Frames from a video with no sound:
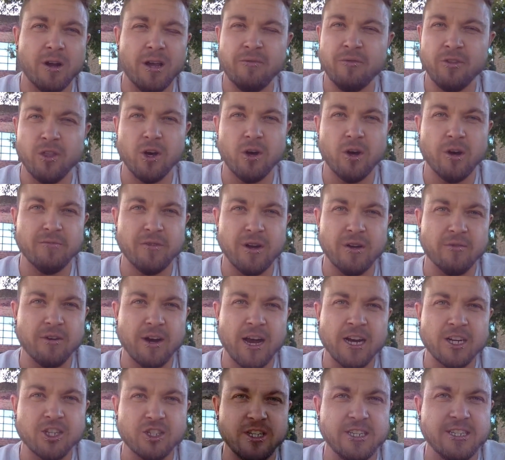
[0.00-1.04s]
Even though I've never
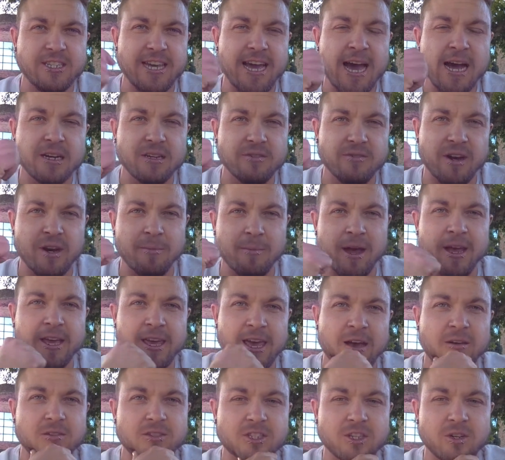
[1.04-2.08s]
actually deactivated my
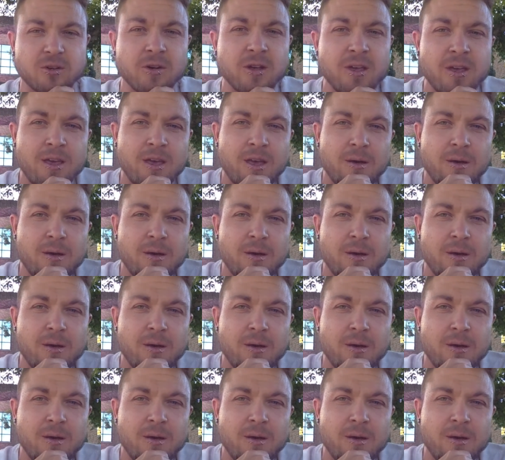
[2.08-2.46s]
account, so